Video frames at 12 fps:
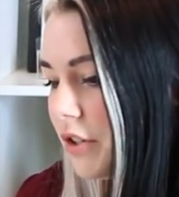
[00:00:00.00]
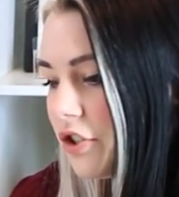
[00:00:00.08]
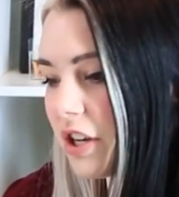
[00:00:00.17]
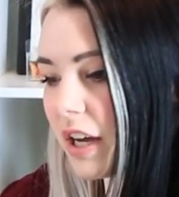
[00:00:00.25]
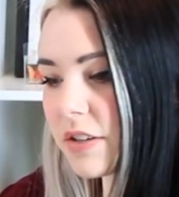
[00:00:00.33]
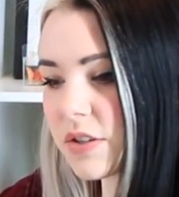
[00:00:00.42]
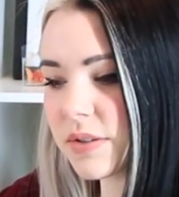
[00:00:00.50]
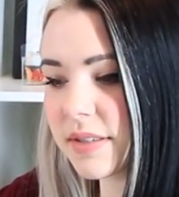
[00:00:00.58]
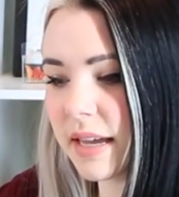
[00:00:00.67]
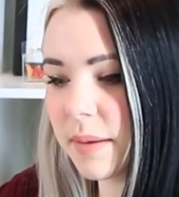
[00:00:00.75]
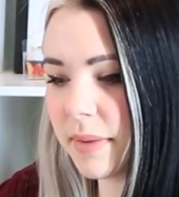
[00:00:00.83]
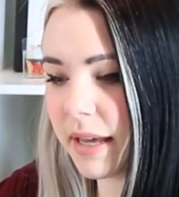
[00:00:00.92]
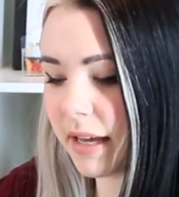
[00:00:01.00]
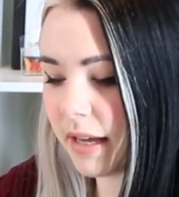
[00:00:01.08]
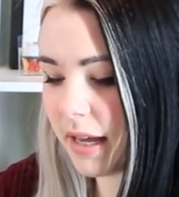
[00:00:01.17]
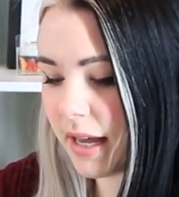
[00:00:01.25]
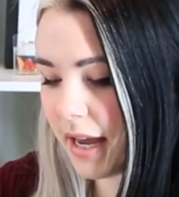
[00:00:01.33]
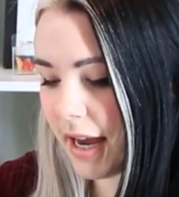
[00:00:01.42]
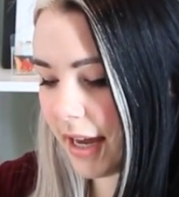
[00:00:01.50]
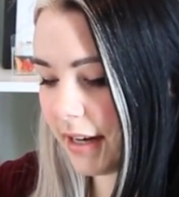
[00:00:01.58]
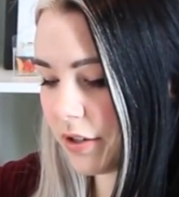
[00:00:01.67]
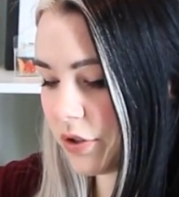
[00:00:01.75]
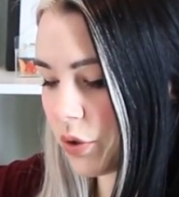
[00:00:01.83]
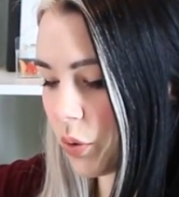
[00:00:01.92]
She also sent me
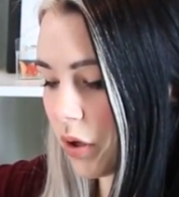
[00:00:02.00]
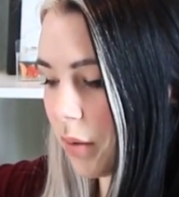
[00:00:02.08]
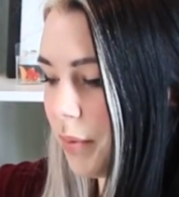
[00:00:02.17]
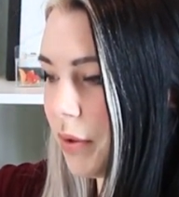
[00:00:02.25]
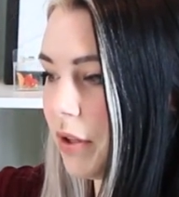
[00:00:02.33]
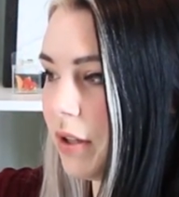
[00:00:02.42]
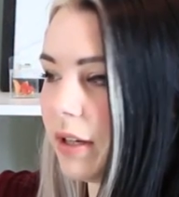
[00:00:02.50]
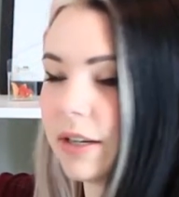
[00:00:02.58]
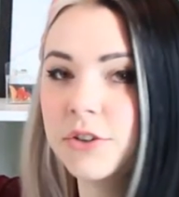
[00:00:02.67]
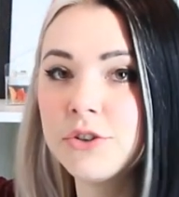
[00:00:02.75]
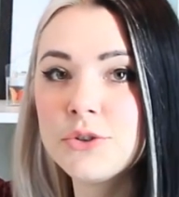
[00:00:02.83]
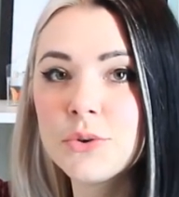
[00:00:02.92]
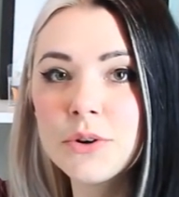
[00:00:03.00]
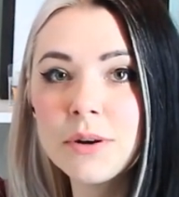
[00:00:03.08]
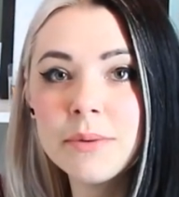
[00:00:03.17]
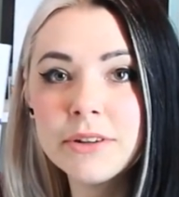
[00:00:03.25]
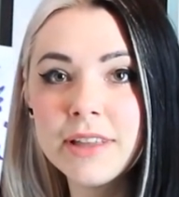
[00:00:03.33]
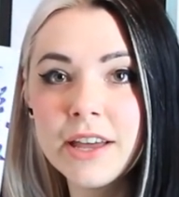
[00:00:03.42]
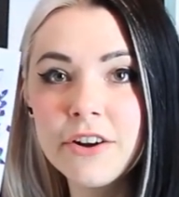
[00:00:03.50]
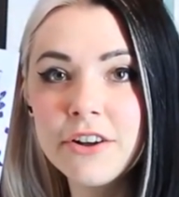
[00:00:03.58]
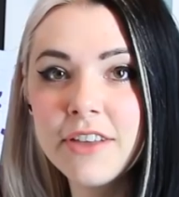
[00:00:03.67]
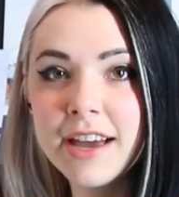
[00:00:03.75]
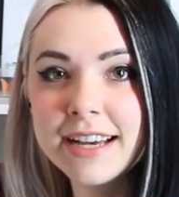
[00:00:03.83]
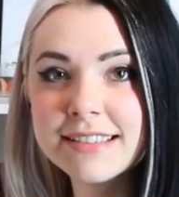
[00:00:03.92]
an adorable, adorable
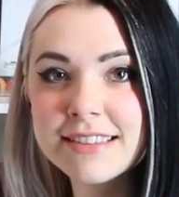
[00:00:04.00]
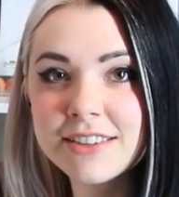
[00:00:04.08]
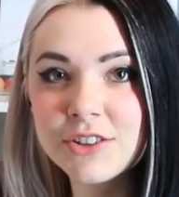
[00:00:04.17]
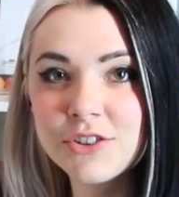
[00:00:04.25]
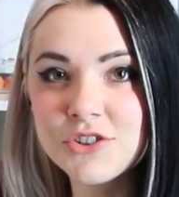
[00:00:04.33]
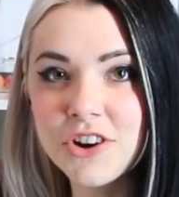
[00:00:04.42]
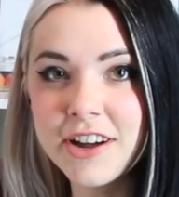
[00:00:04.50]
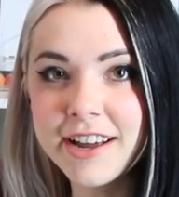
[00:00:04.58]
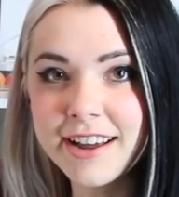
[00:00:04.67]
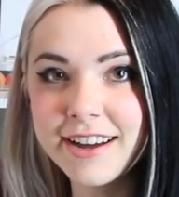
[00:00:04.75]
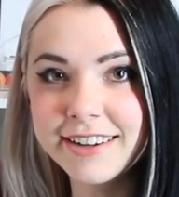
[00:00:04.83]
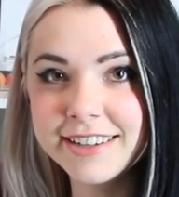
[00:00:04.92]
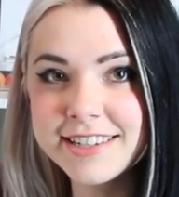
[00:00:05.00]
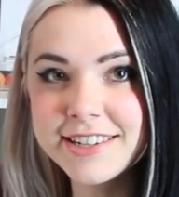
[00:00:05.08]
letter that has a little drawing on it